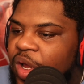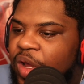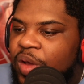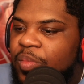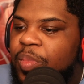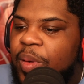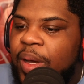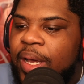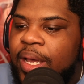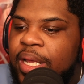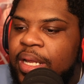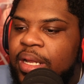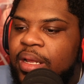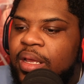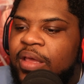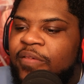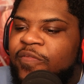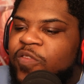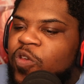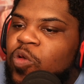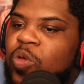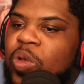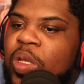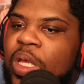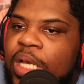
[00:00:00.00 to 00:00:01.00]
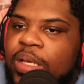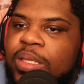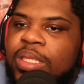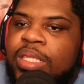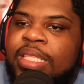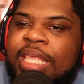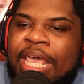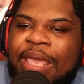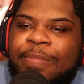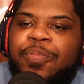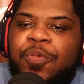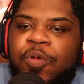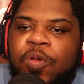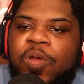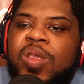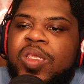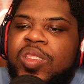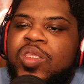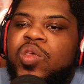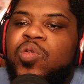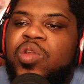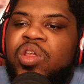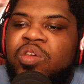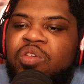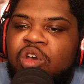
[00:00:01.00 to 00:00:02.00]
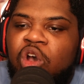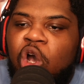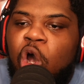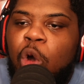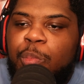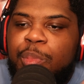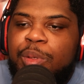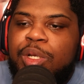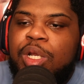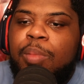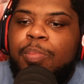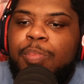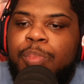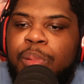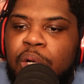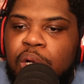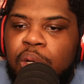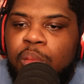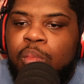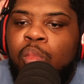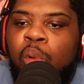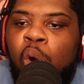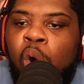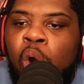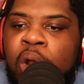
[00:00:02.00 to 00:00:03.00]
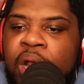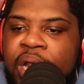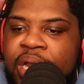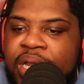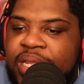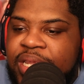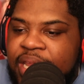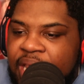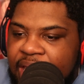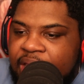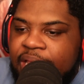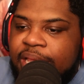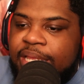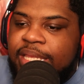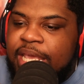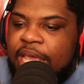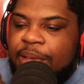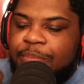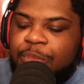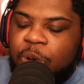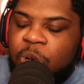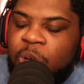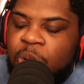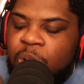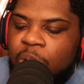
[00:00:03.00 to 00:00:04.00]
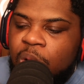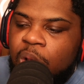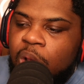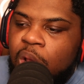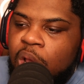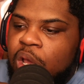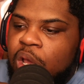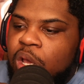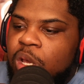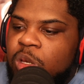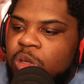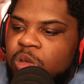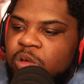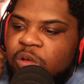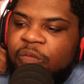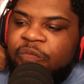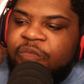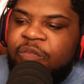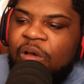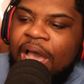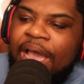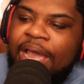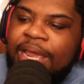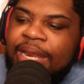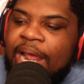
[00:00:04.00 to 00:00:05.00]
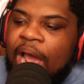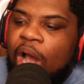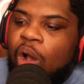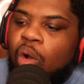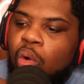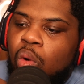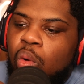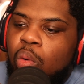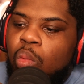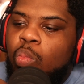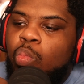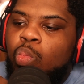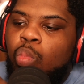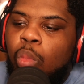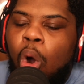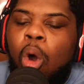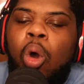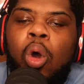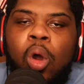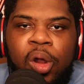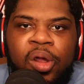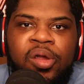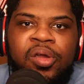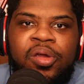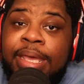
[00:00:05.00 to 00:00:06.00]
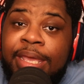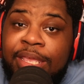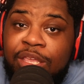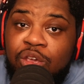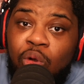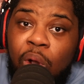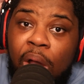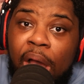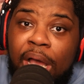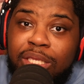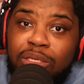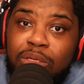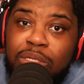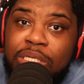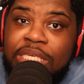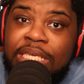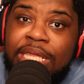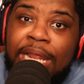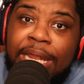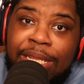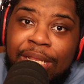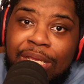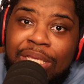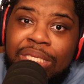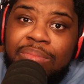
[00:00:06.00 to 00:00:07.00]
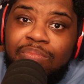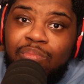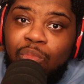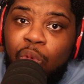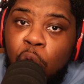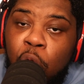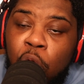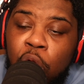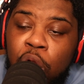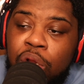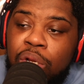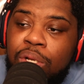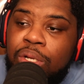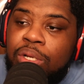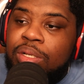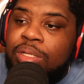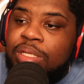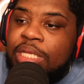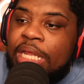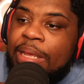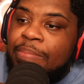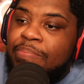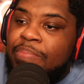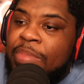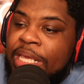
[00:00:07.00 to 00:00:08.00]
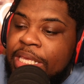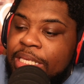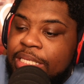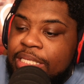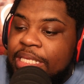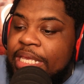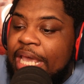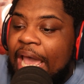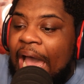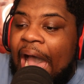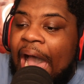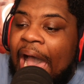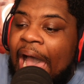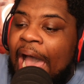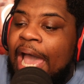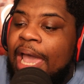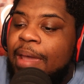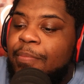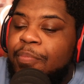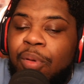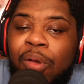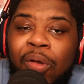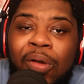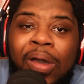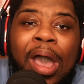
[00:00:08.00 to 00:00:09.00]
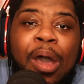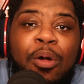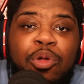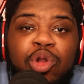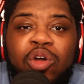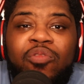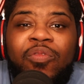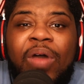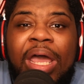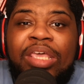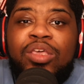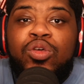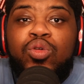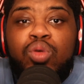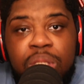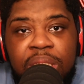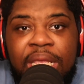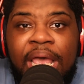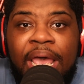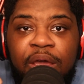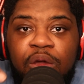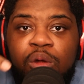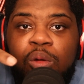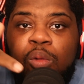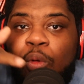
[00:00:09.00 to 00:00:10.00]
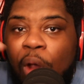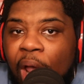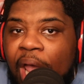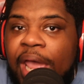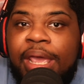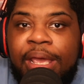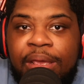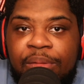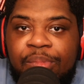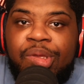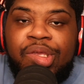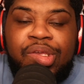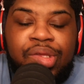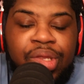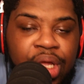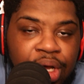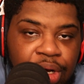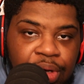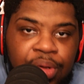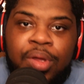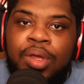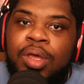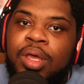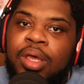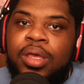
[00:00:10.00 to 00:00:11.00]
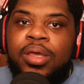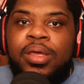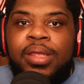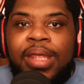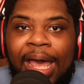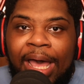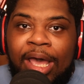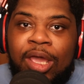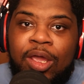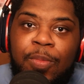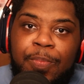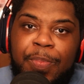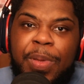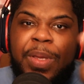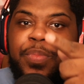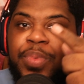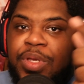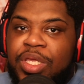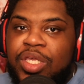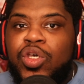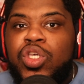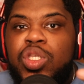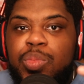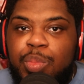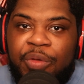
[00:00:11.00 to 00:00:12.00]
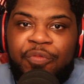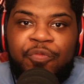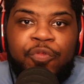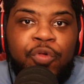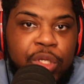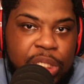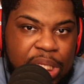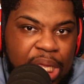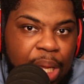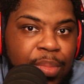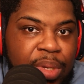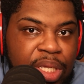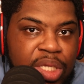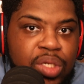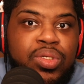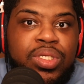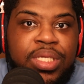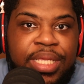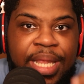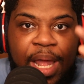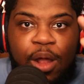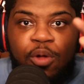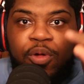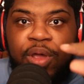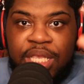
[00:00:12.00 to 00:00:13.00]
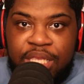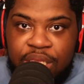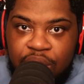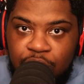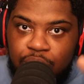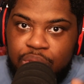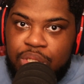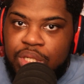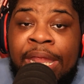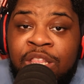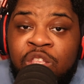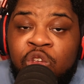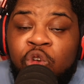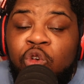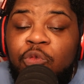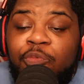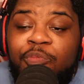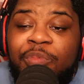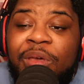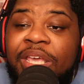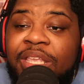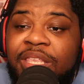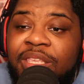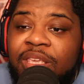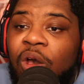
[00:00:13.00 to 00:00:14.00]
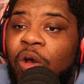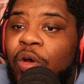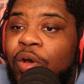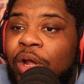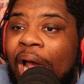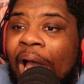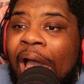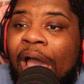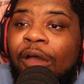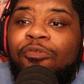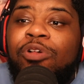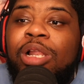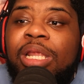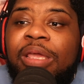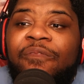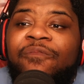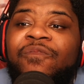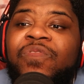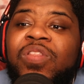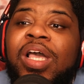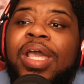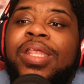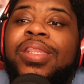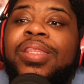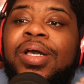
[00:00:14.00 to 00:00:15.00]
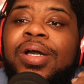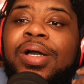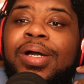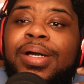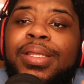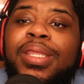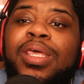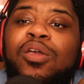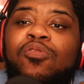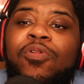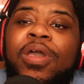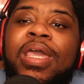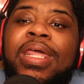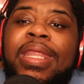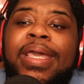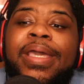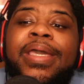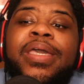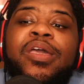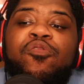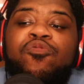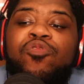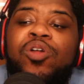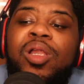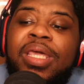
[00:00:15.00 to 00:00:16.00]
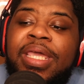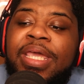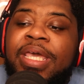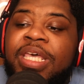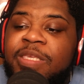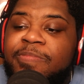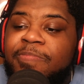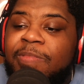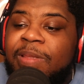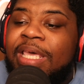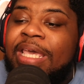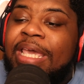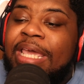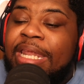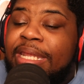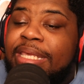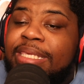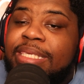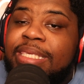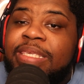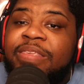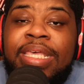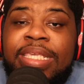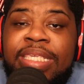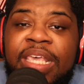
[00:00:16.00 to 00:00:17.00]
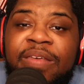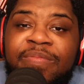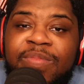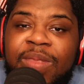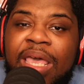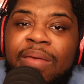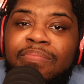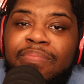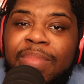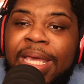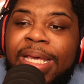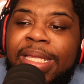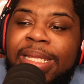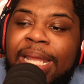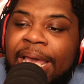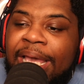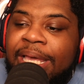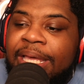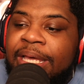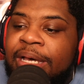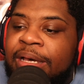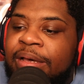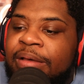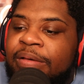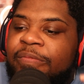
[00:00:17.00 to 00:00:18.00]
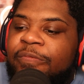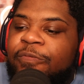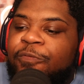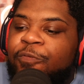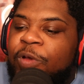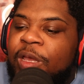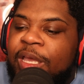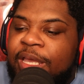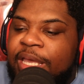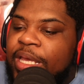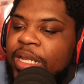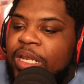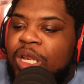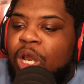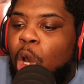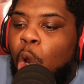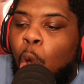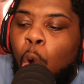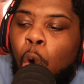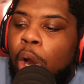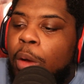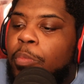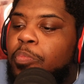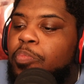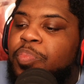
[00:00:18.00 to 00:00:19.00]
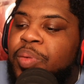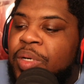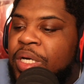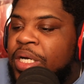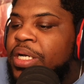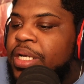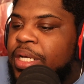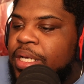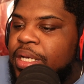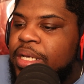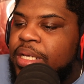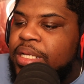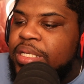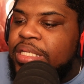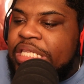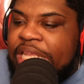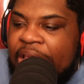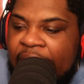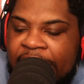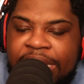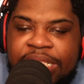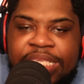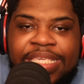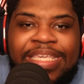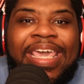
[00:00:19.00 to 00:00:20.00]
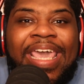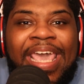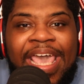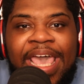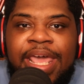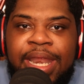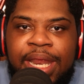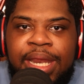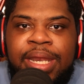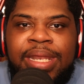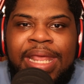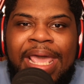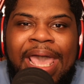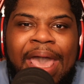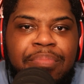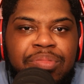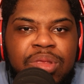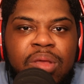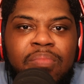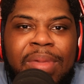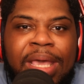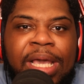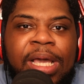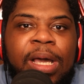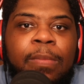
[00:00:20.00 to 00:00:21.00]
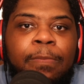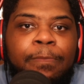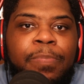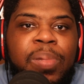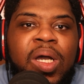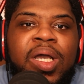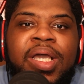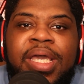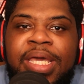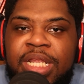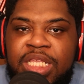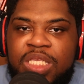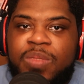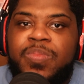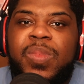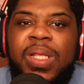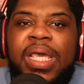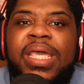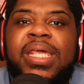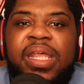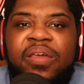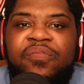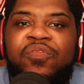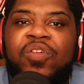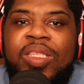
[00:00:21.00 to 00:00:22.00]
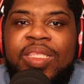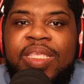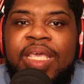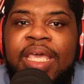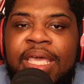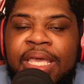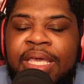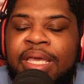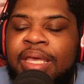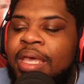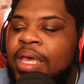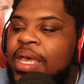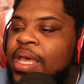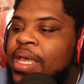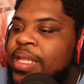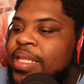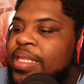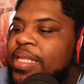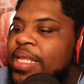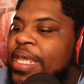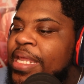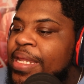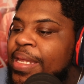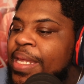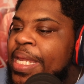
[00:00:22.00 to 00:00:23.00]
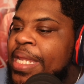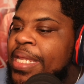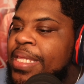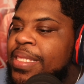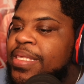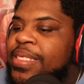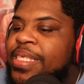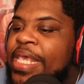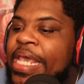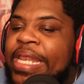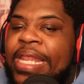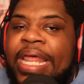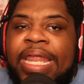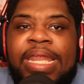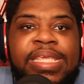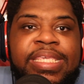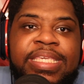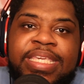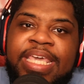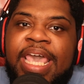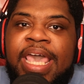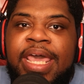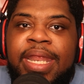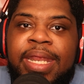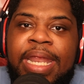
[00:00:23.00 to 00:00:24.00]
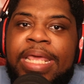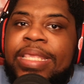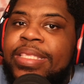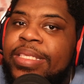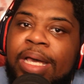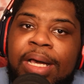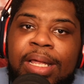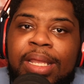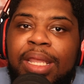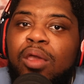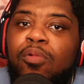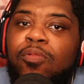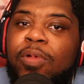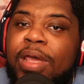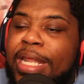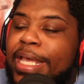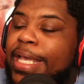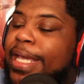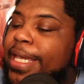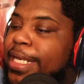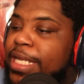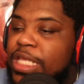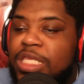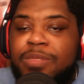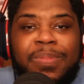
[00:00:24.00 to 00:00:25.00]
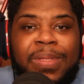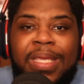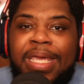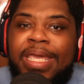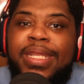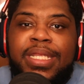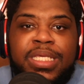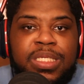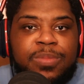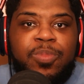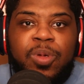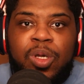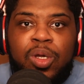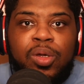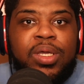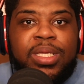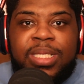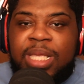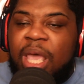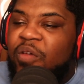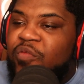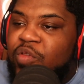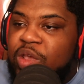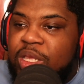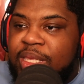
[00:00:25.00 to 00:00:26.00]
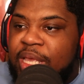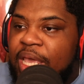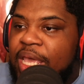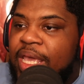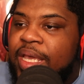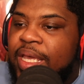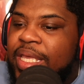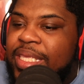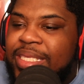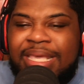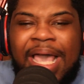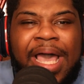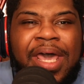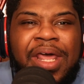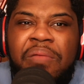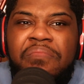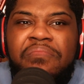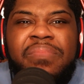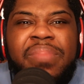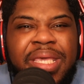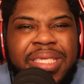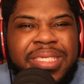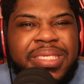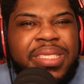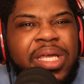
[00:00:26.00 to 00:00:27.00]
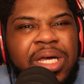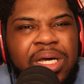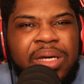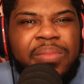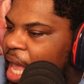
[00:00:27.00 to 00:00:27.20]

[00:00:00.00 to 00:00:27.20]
But if you look deeper into it, you open the book more and dig deeper, you find out more. And you also see that there's more than meets the eye, bro. I don't know if I used that right, but you know, I heard people use it before, so I'm gonna use it that way too. And truth be told, I really feel like the only way they could really explain this is if they make like a freaking lore book that's canon. They have to make a book and explain everything and then say that it's canon. That's the only way they can explain this, bro, because everything, it's kind of mixed up.